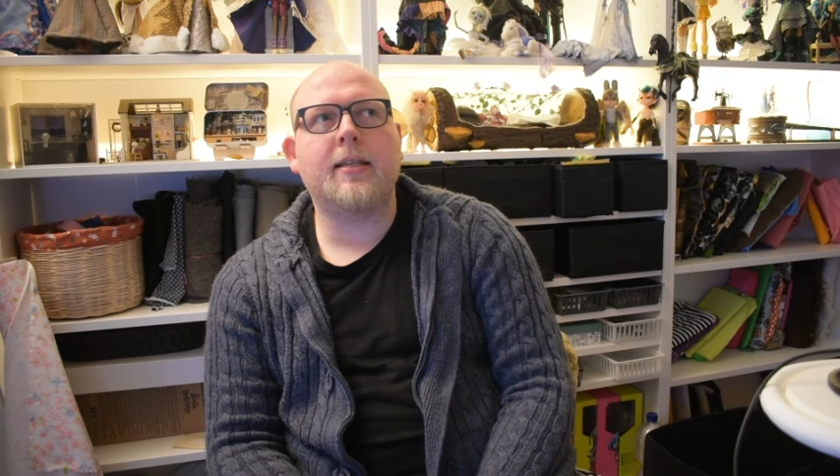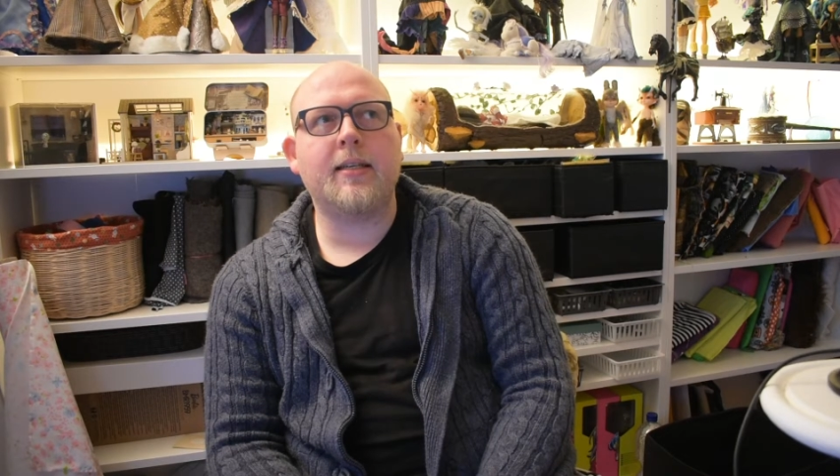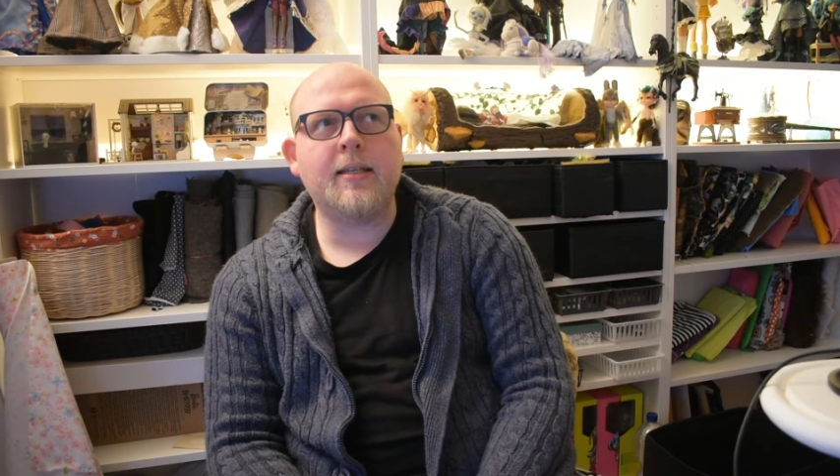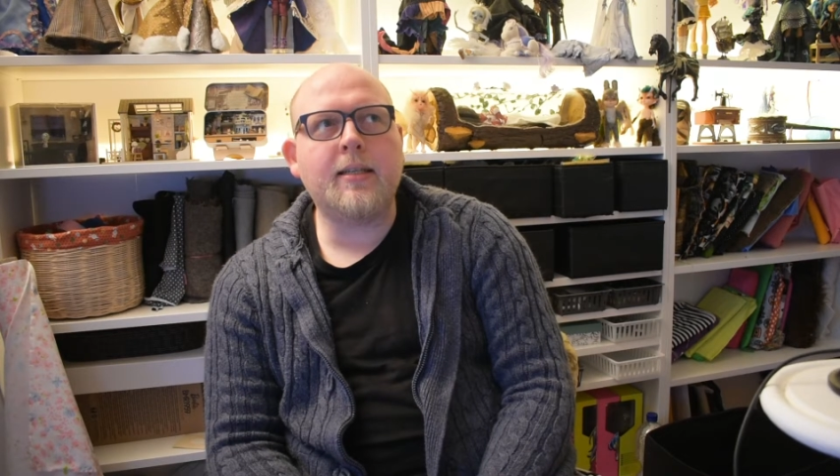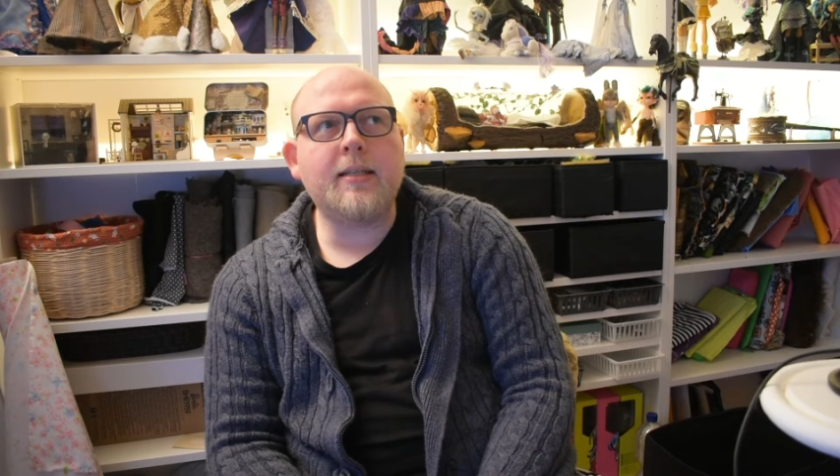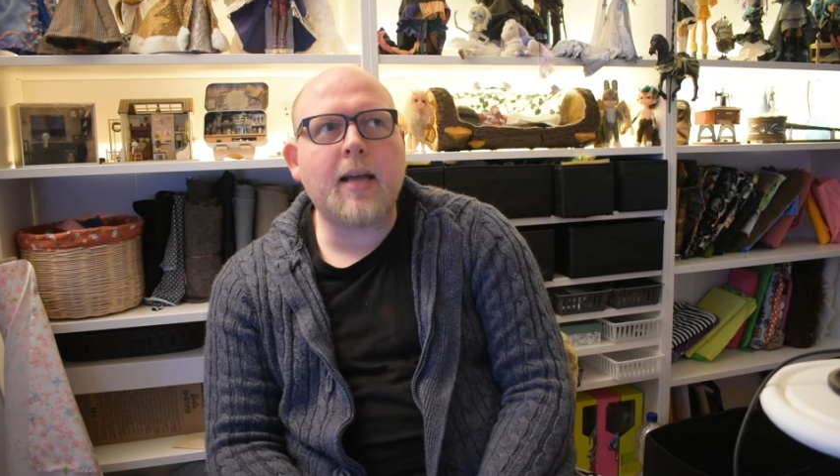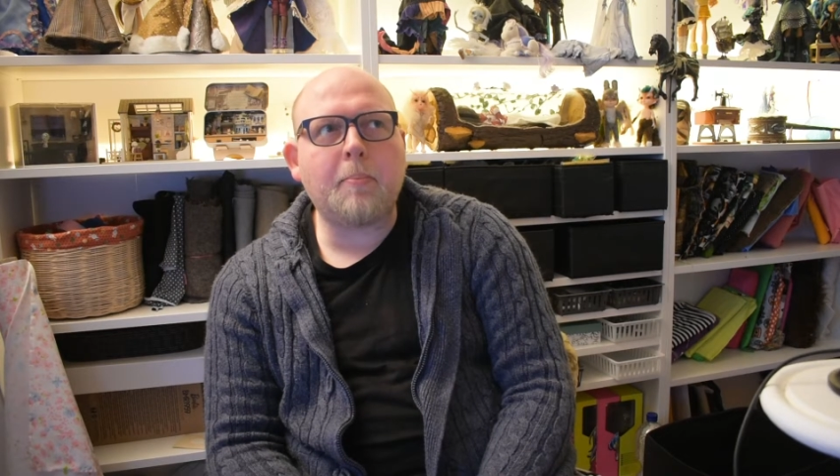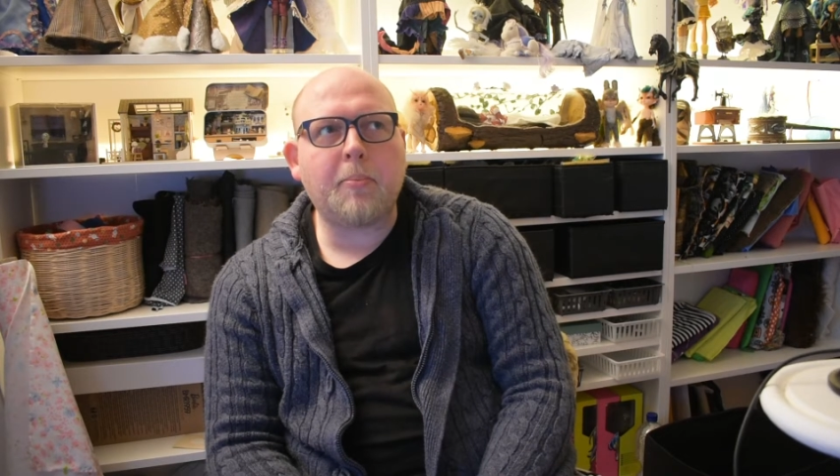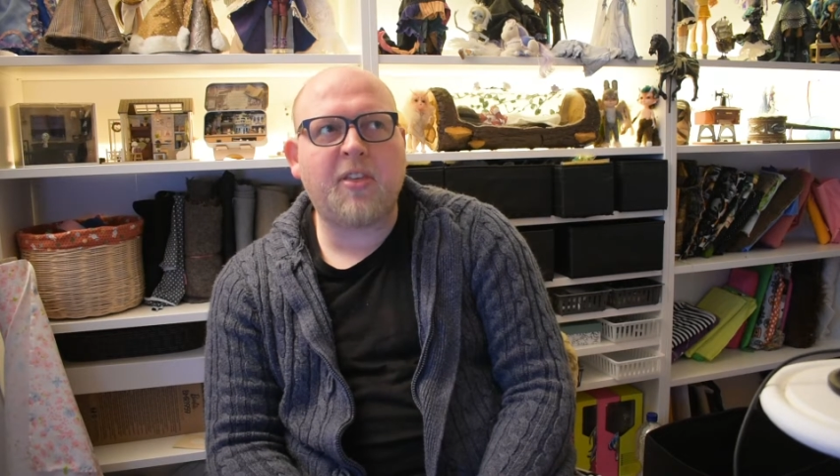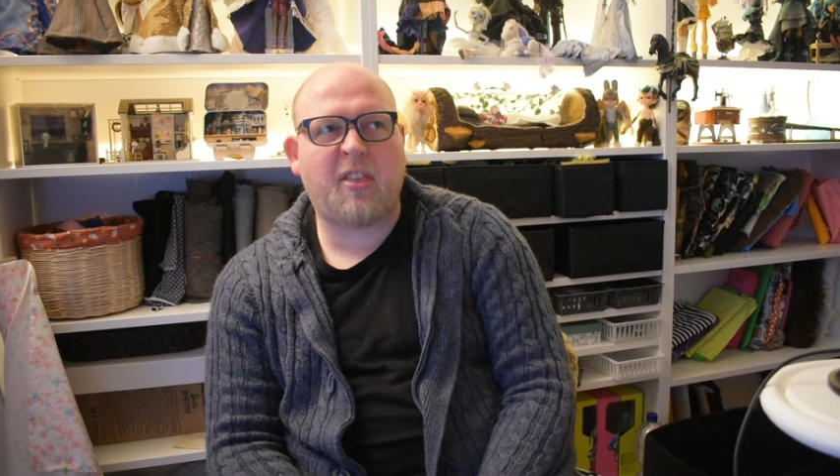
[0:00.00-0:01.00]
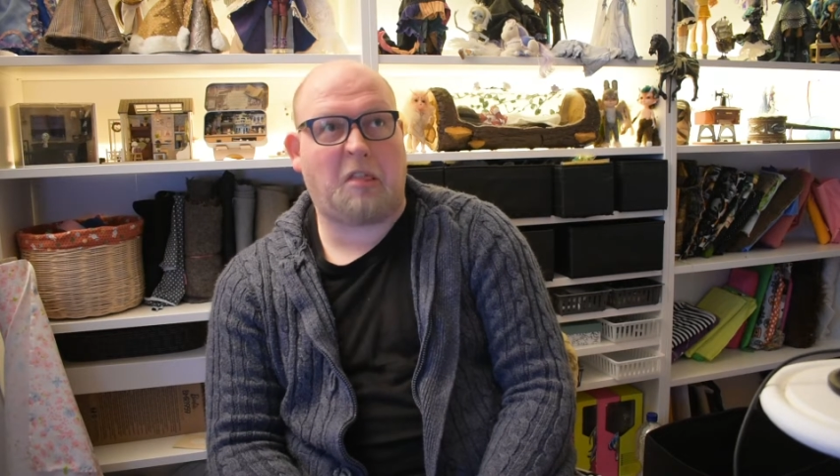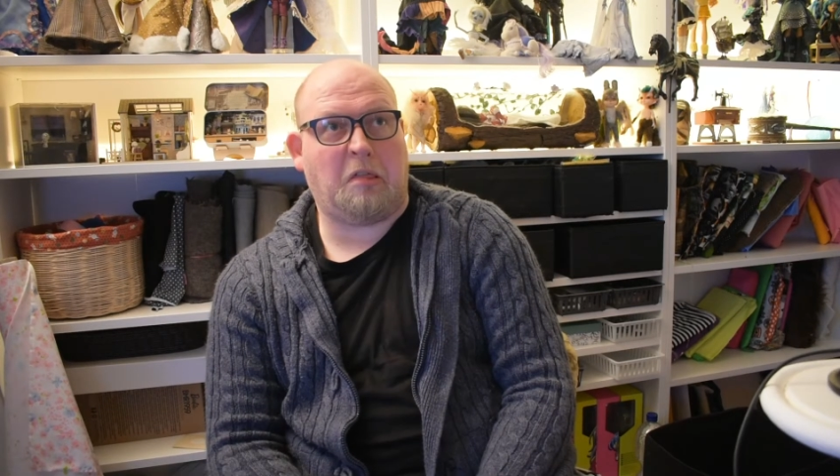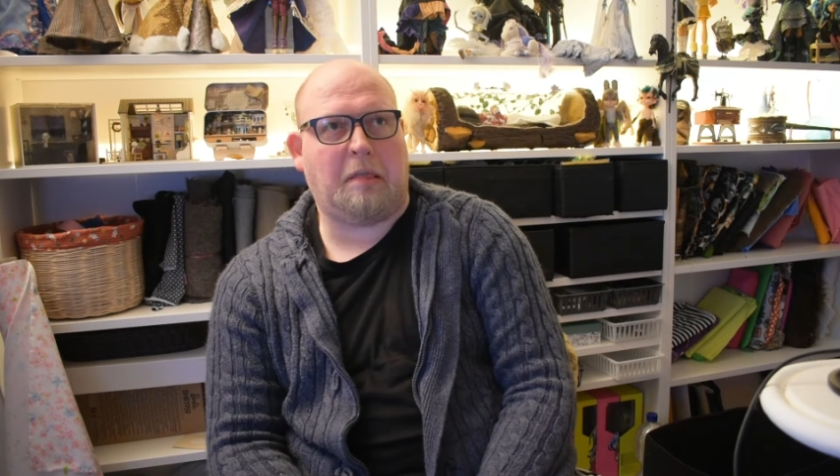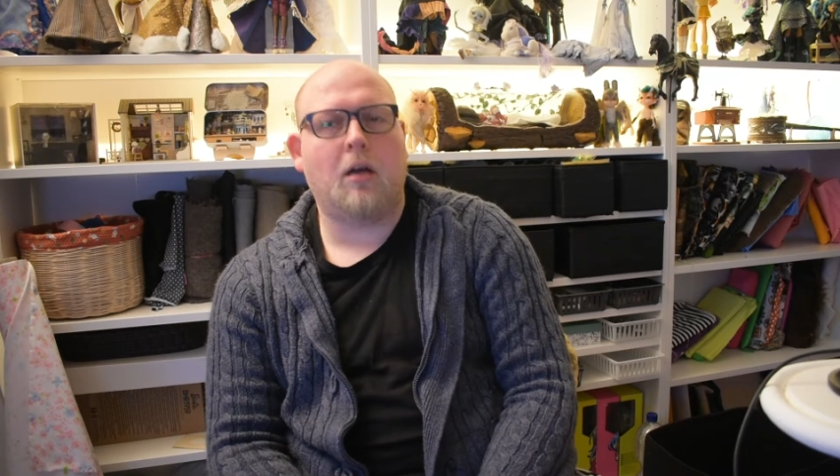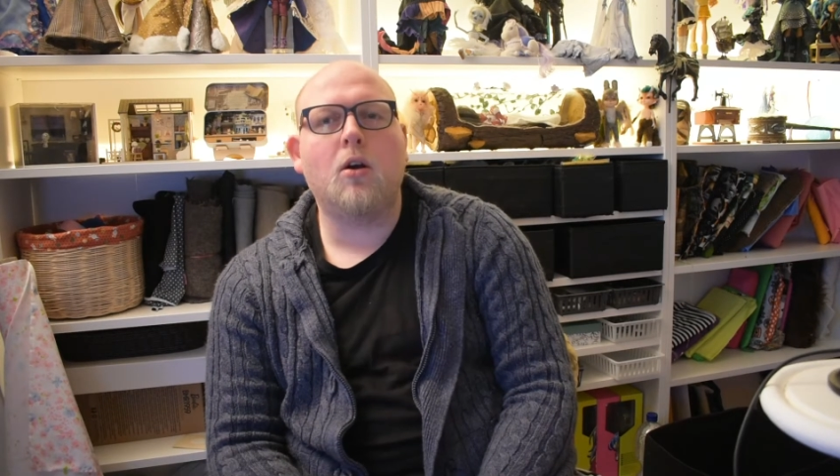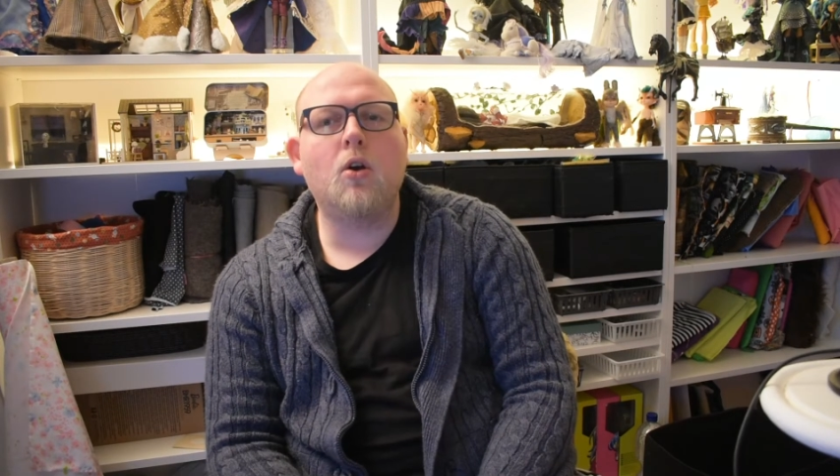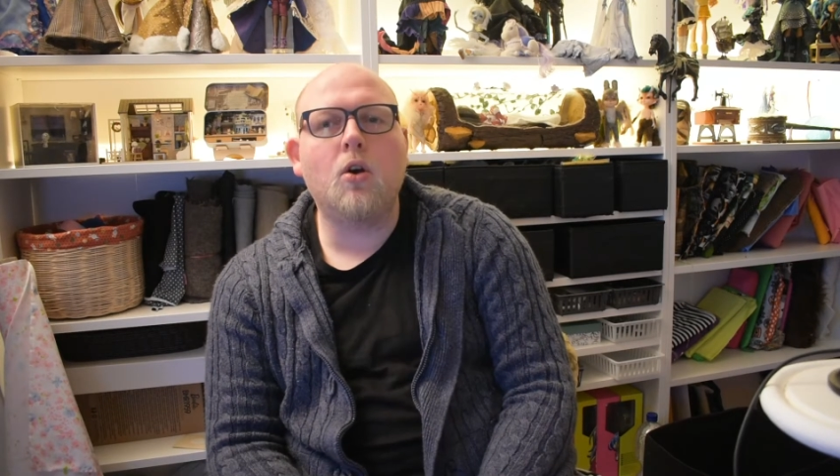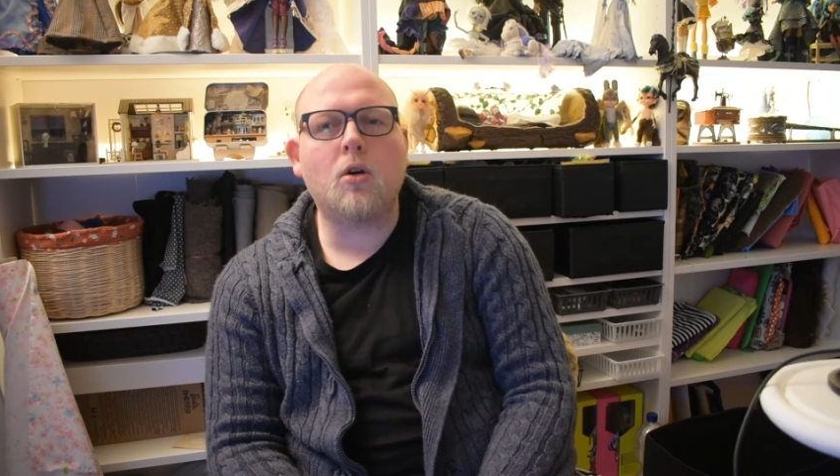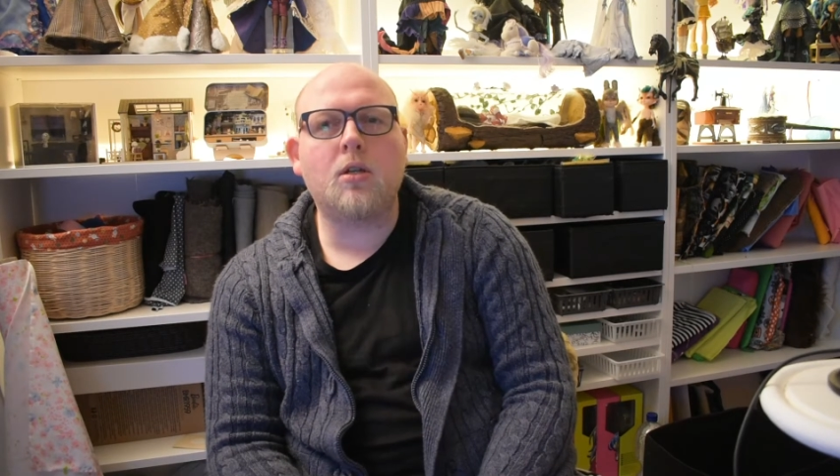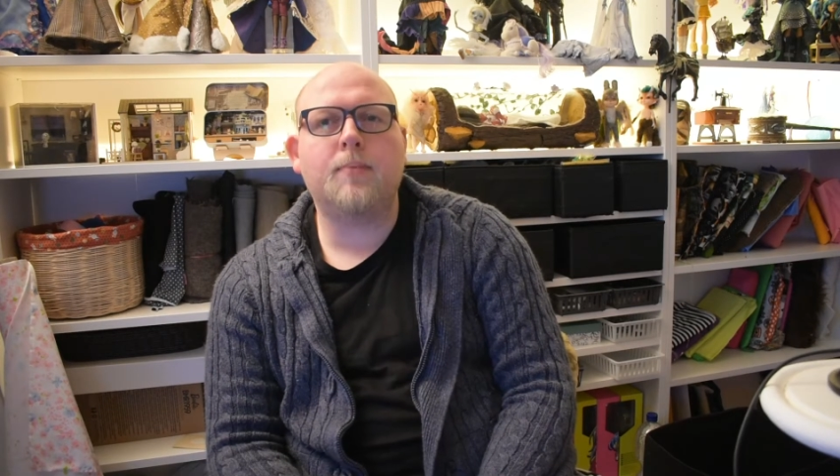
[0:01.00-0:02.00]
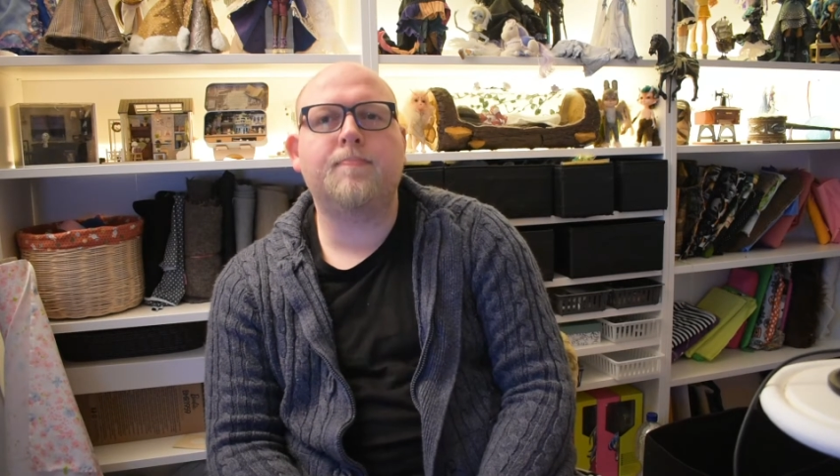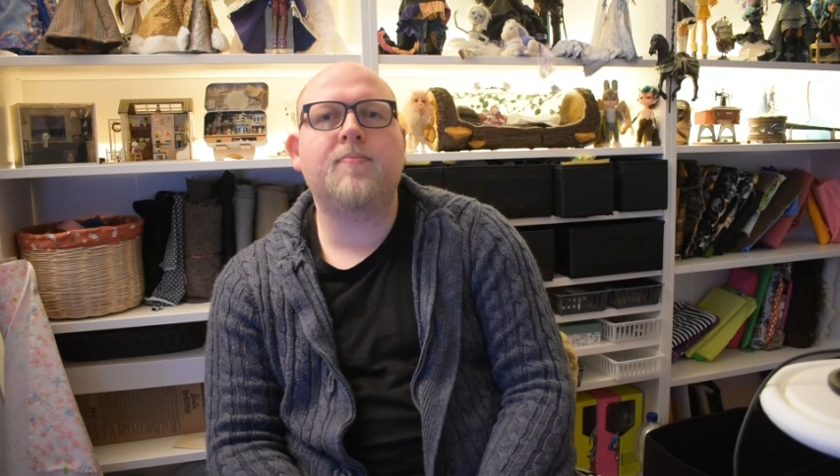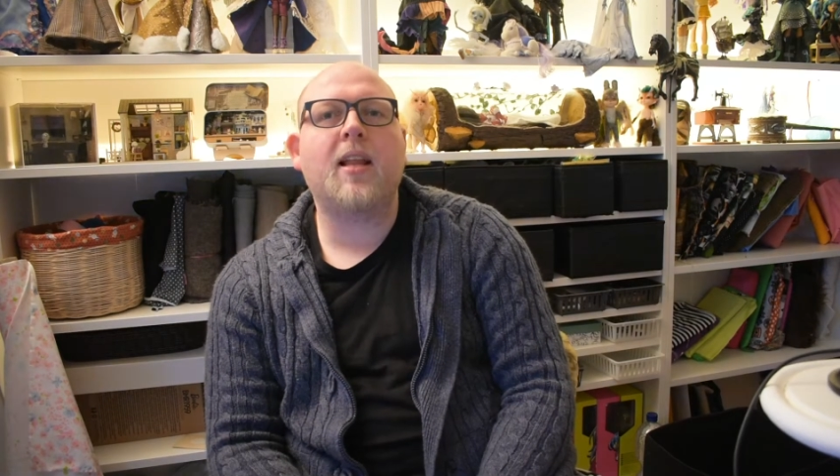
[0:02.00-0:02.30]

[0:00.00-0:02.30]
in-depth look